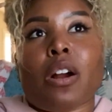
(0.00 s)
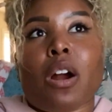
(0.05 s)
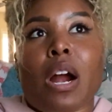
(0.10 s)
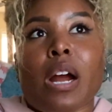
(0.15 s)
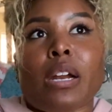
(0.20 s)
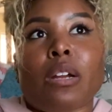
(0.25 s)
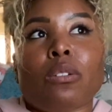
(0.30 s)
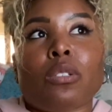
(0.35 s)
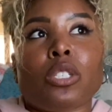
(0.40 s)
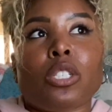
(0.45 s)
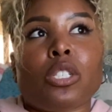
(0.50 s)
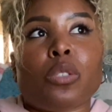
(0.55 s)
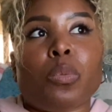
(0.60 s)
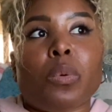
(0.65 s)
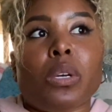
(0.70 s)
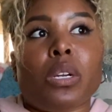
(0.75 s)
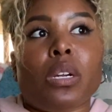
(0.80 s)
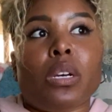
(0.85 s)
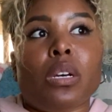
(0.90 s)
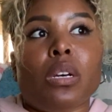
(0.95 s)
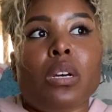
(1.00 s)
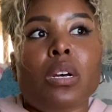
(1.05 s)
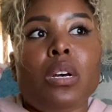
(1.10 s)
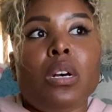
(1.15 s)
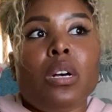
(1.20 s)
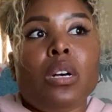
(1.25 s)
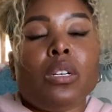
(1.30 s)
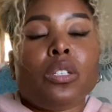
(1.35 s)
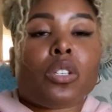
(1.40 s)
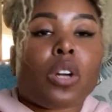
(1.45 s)
I don't just want to
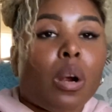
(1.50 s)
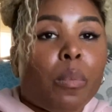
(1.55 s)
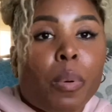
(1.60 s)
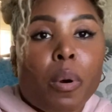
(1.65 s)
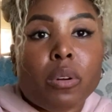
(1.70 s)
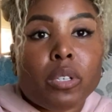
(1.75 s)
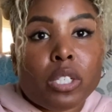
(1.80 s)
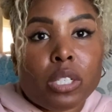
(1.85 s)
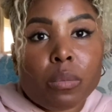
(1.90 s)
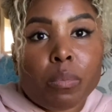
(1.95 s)
start po